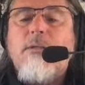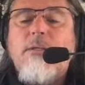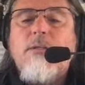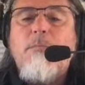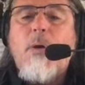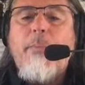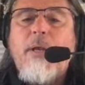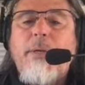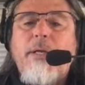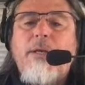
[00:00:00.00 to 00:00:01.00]
It's a
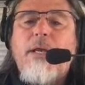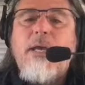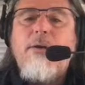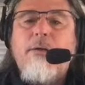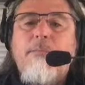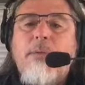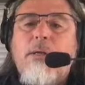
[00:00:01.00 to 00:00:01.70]
momentum indicator.